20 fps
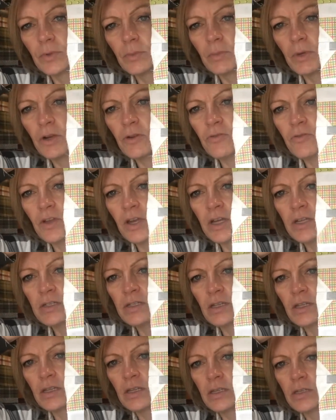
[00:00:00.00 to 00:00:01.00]
Butterflies
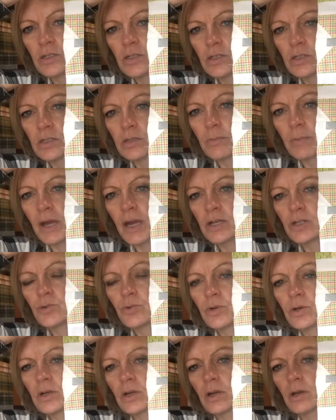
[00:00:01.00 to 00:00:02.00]
and then just a
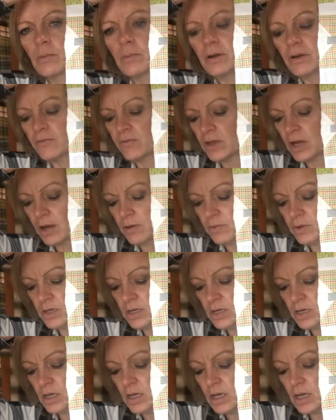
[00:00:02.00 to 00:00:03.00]
patchwork above that
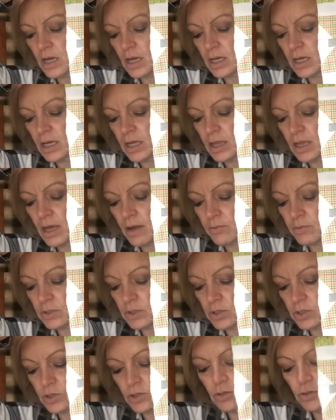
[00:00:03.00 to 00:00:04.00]
one. Again, that
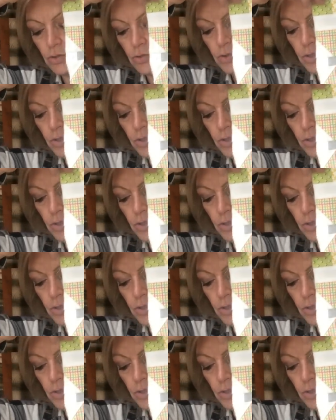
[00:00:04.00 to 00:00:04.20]
was two